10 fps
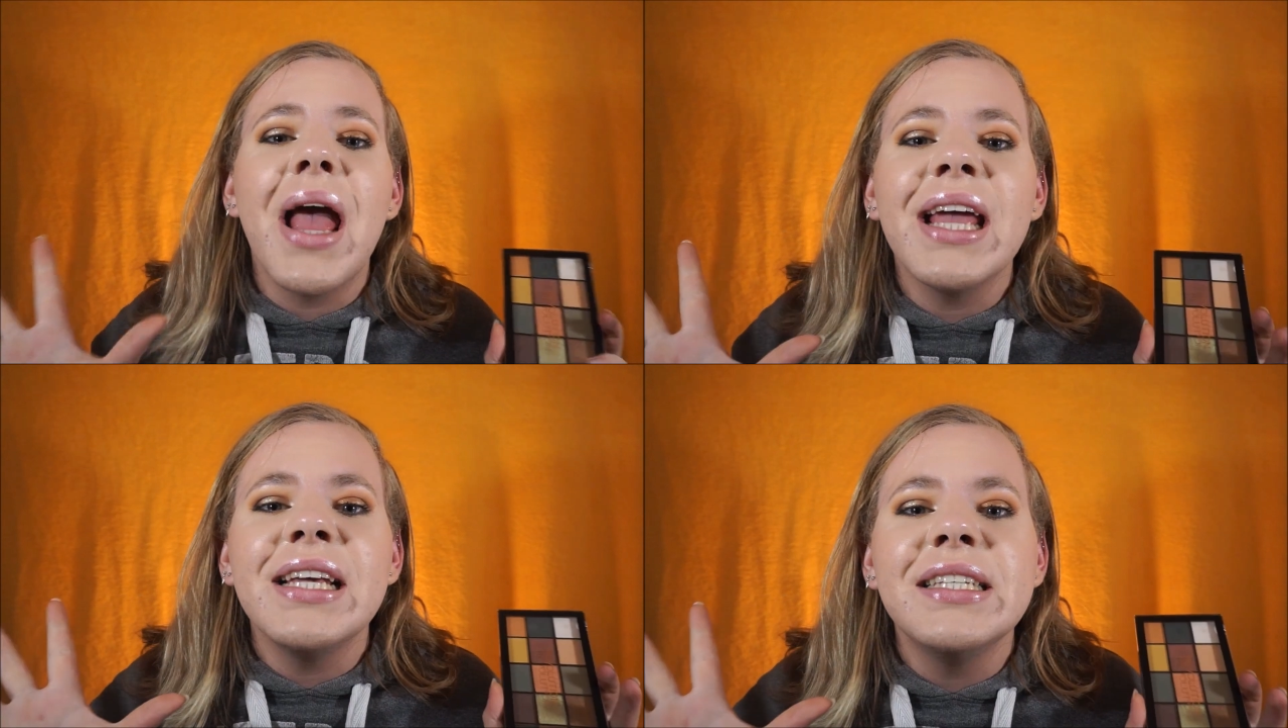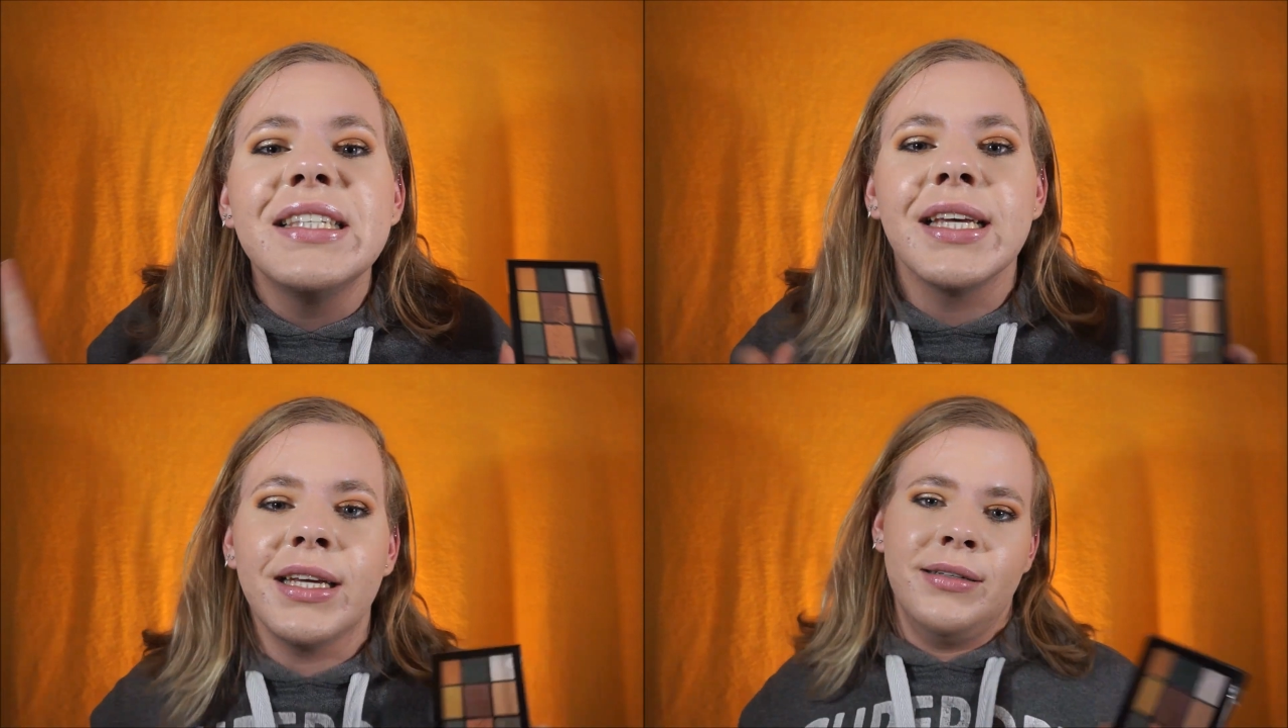
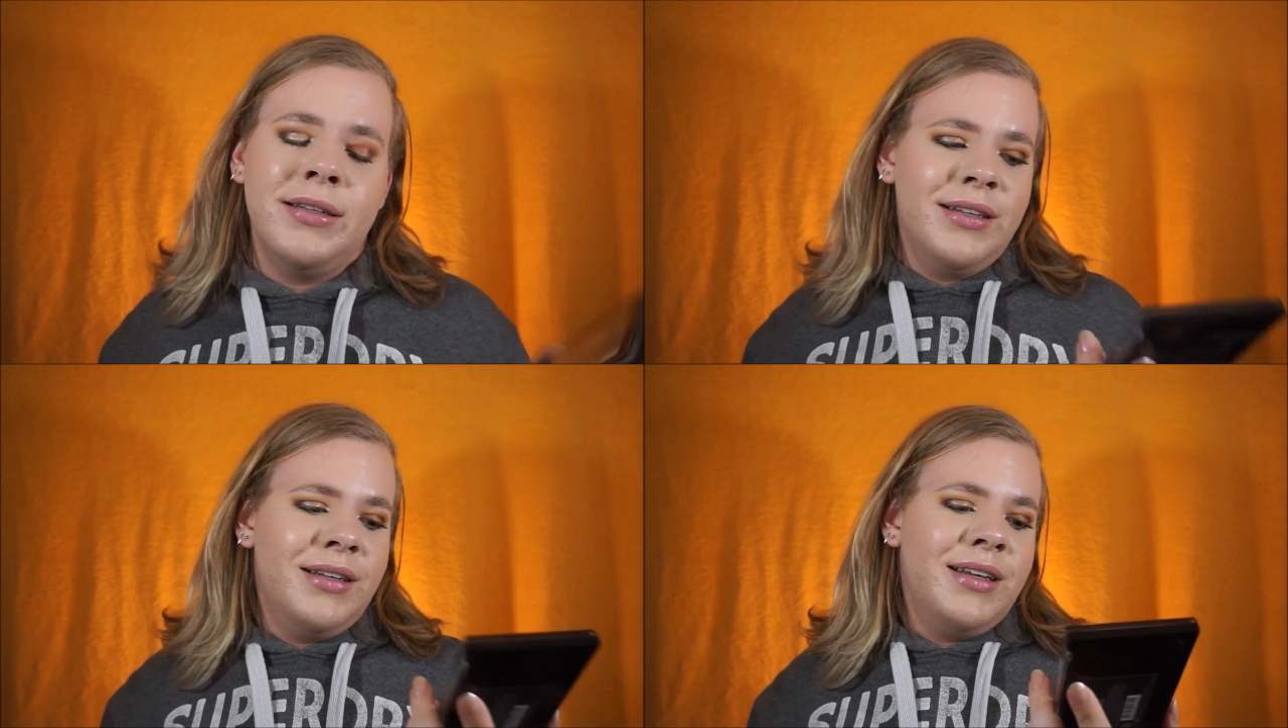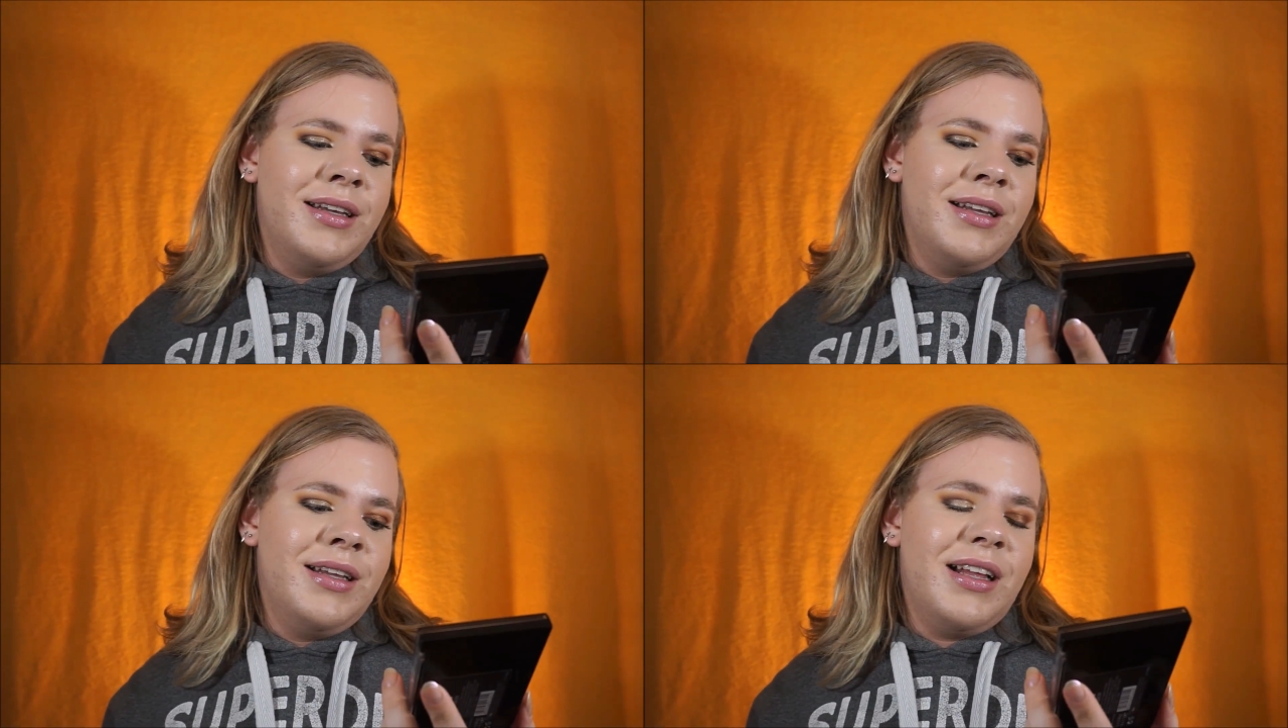amazing.
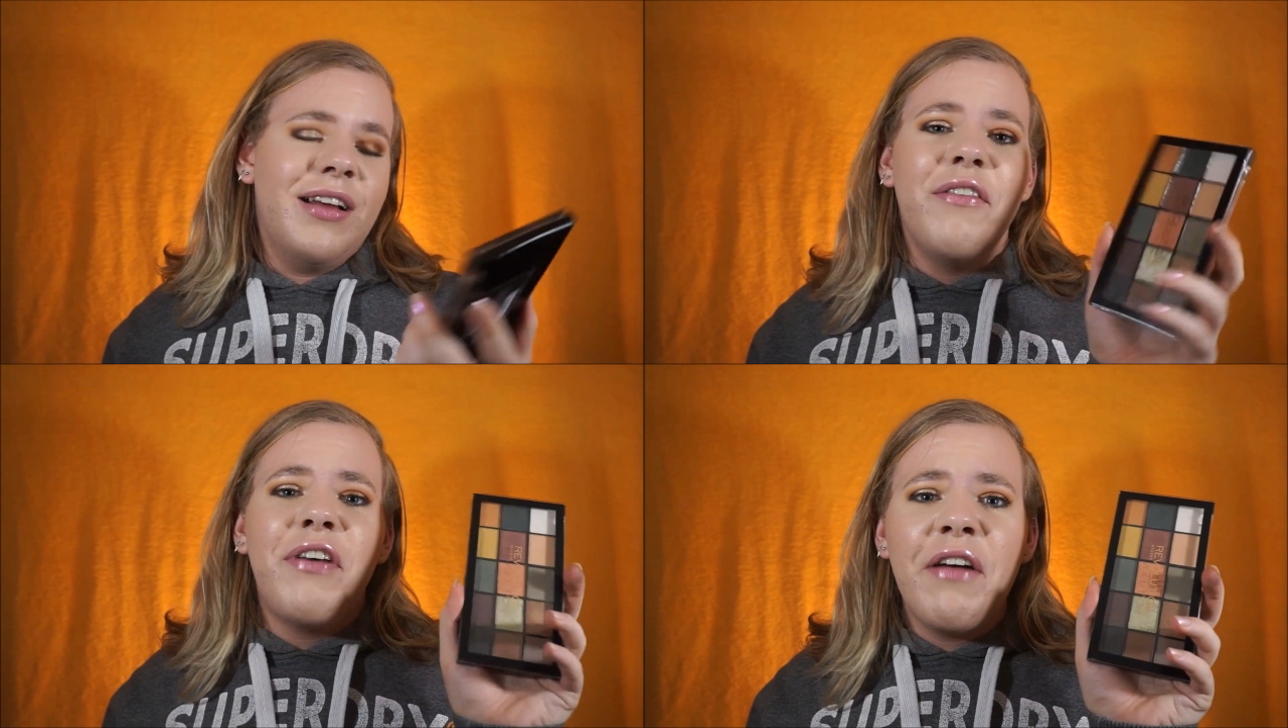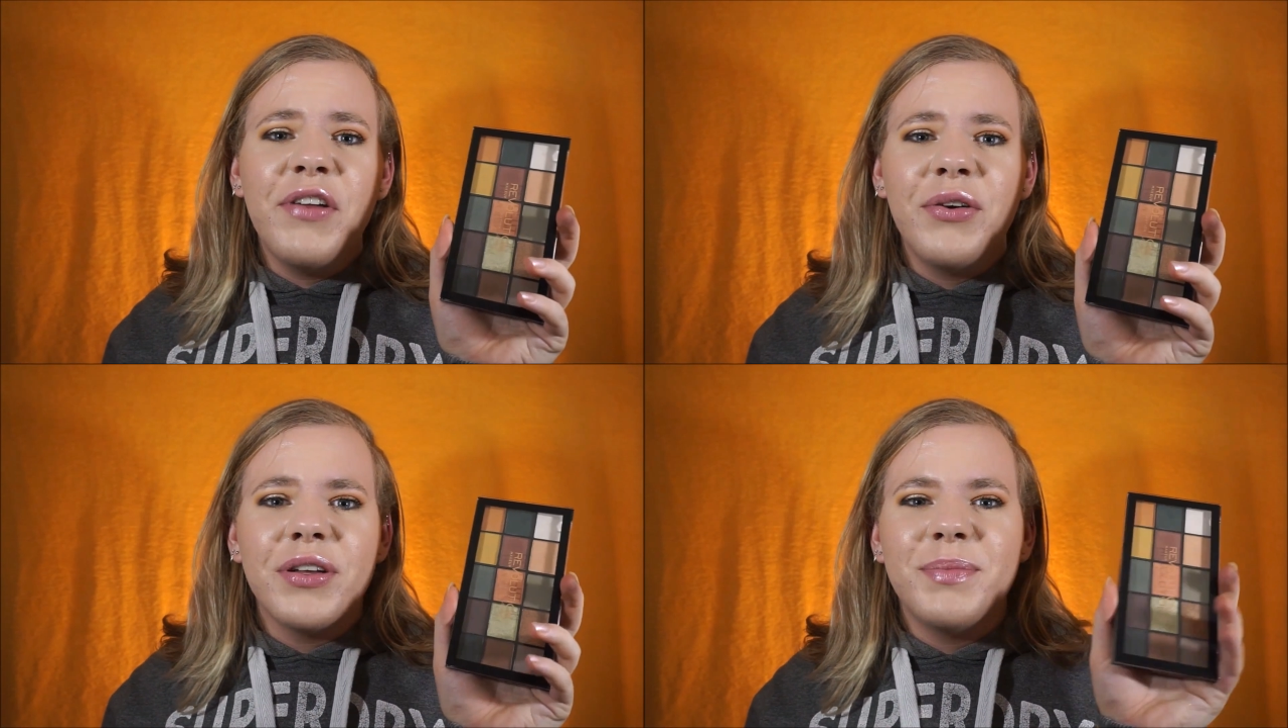
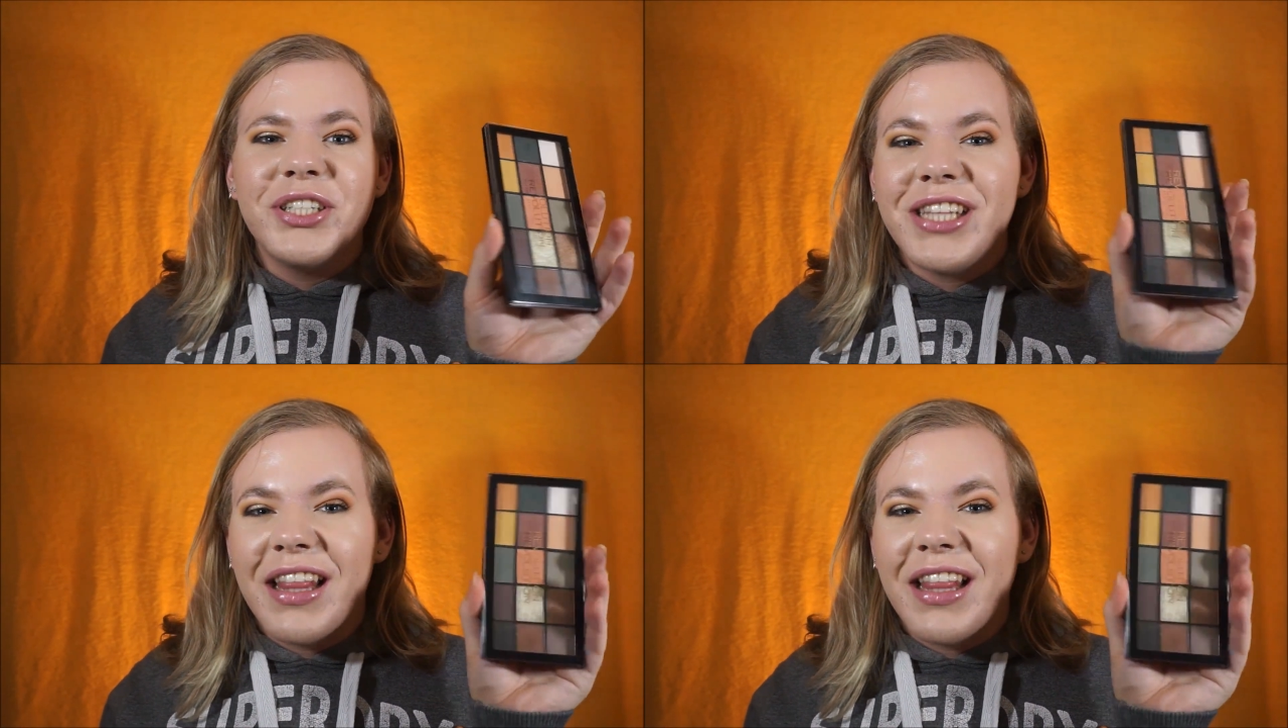€5,